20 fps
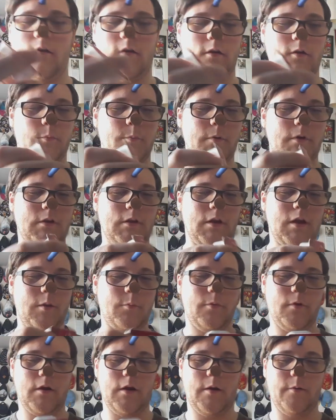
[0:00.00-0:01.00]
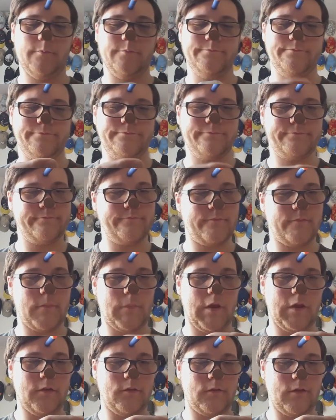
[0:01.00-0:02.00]
long it's been there, but
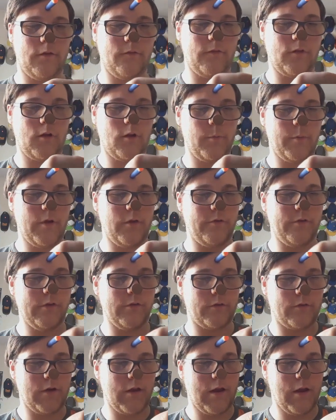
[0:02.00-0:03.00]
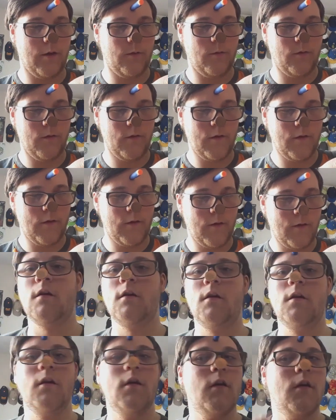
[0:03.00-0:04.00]
it's definitely going to be of use now.
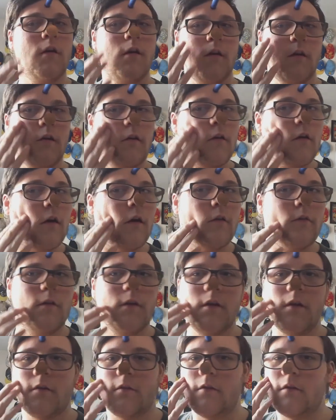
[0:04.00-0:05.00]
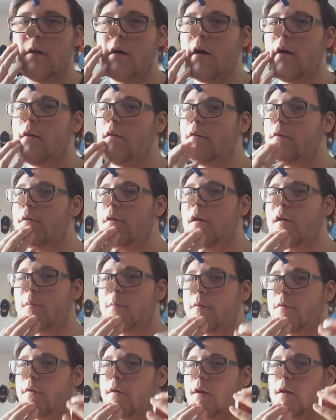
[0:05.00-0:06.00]
I really should have had a shave
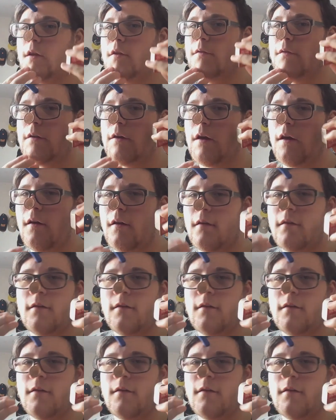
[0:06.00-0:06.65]
before this video.